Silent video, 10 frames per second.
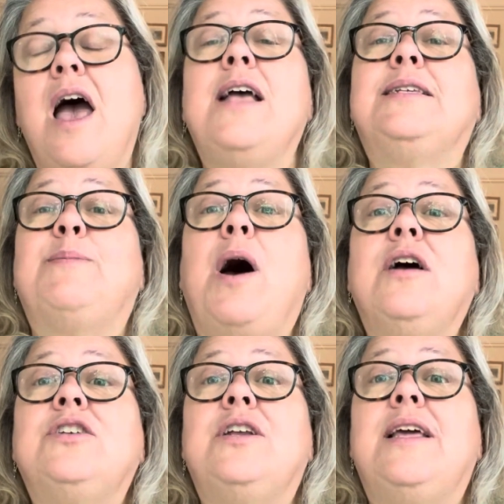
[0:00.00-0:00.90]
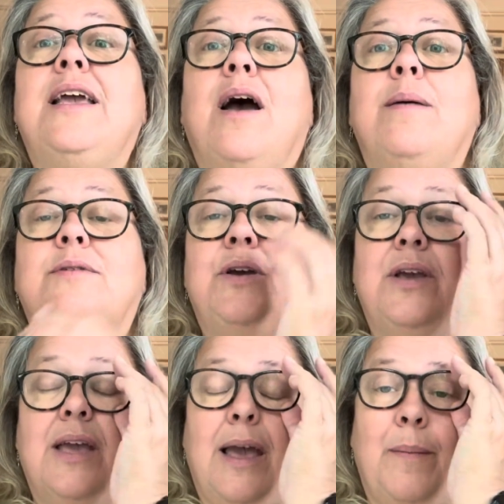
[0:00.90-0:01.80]
It's partially I'm
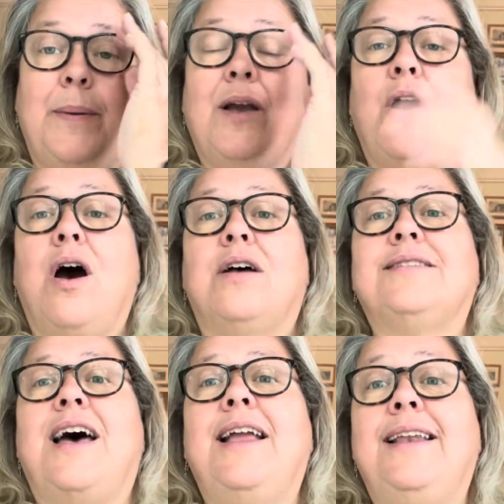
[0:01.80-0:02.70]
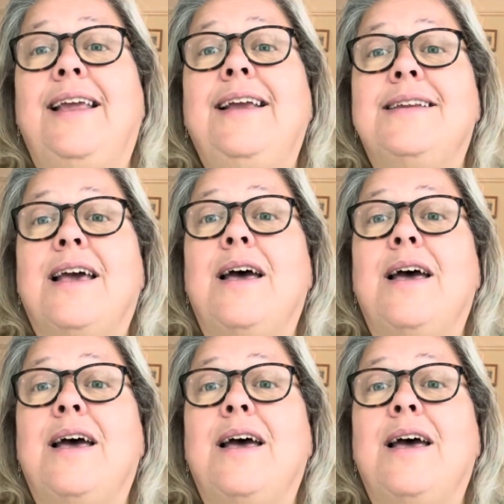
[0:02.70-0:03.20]
doing it because I need